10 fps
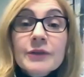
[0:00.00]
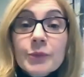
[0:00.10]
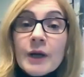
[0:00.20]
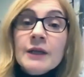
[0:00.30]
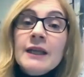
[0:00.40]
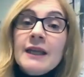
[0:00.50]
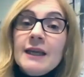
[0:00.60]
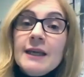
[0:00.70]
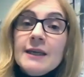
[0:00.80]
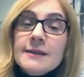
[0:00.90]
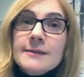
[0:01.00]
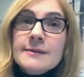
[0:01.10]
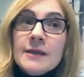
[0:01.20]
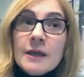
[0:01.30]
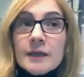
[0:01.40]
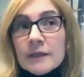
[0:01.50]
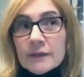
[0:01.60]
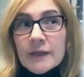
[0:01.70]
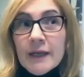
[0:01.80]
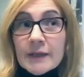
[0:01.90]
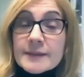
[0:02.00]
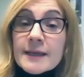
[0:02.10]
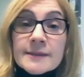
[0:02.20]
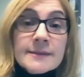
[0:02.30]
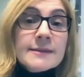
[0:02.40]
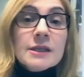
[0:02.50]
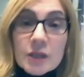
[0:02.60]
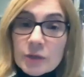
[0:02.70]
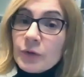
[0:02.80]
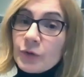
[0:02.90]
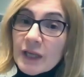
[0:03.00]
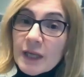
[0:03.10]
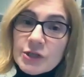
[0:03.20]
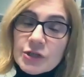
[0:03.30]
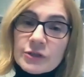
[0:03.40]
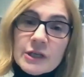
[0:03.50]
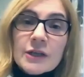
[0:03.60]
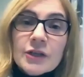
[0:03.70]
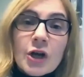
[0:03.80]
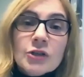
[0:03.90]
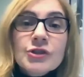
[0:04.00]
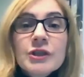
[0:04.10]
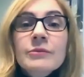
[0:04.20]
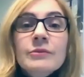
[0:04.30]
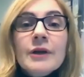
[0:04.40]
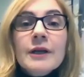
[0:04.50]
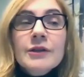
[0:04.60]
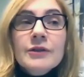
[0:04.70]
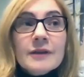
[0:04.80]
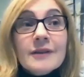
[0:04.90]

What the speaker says: One is, in a sense, a communication technology, right?